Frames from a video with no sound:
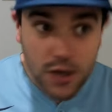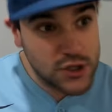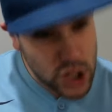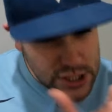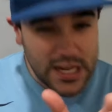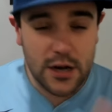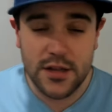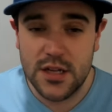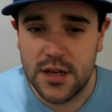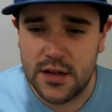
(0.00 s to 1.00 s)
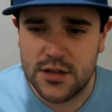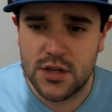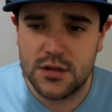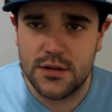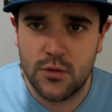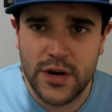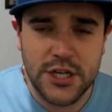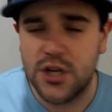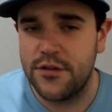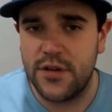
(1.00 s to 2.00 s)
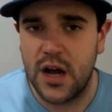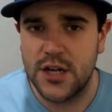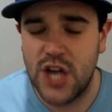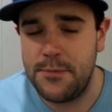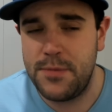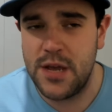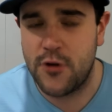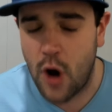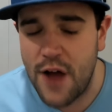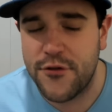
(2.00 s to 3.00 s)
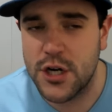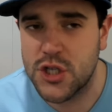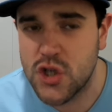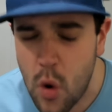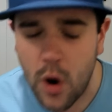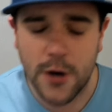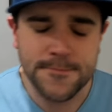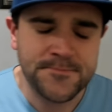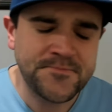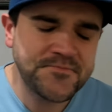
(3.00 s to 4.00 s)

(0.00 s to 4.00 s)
just out of the, the, the reach of uh, J.P. Crawford is short.